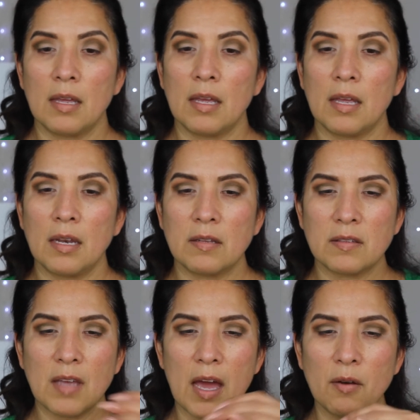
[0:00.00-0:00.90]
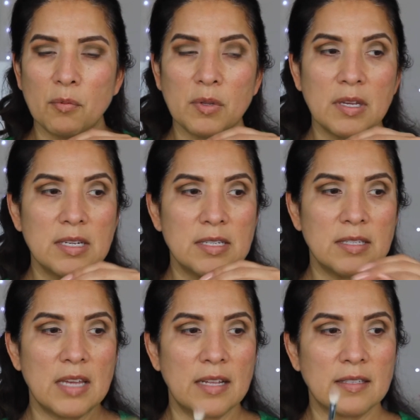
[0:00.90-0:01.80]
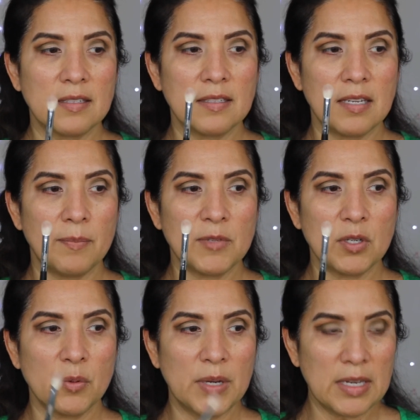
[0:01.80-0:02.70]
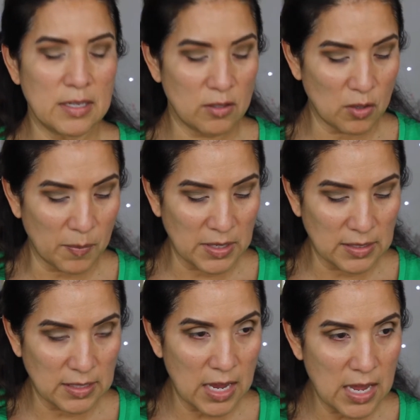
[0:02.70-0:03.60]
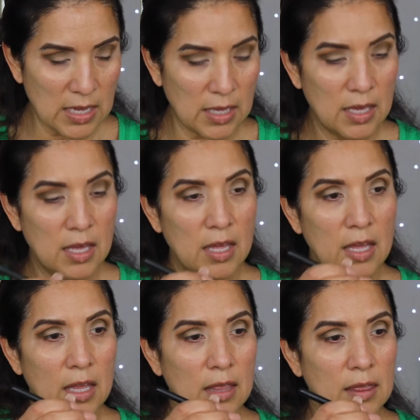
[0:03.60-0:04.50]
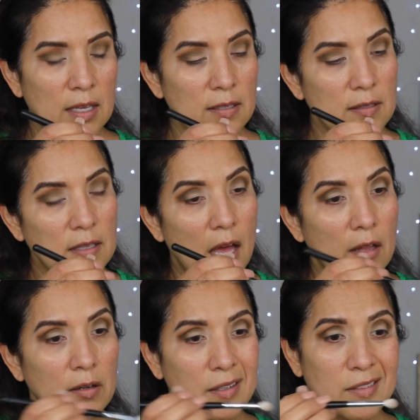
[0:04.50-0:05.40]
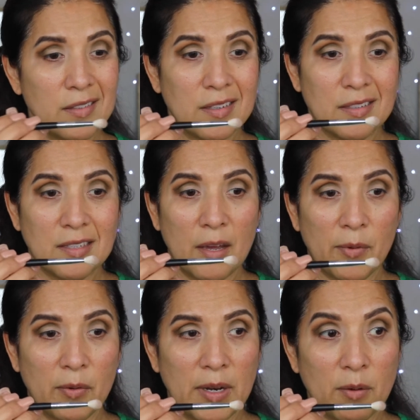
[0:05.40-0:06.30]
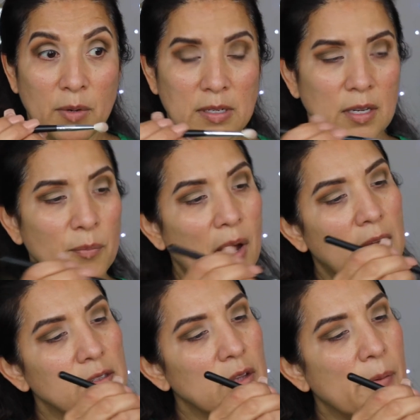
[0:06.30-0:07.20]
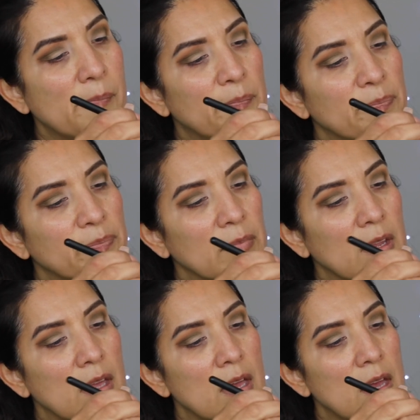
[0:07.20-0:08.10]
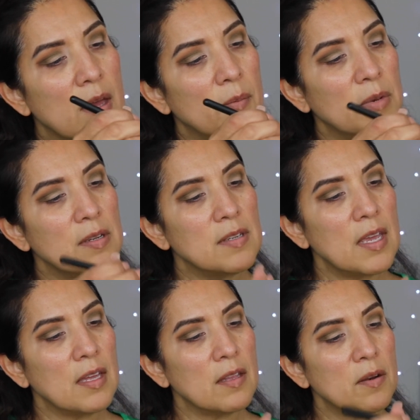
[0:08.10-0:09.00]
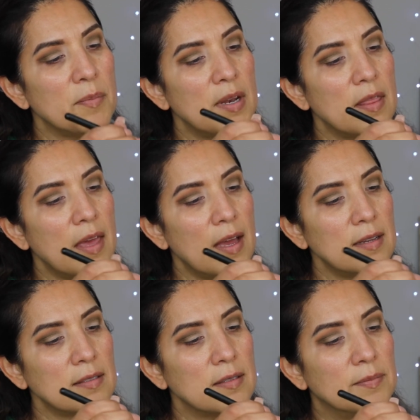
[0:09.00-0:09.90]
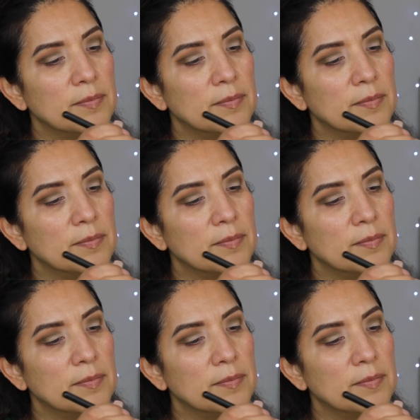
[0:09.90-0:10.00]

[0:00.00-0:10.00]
And it's got a really dense tip to it. And so I'm gonna take this color, and as you can see, I'm already reaching pot. So I'm gonna take a little bit of that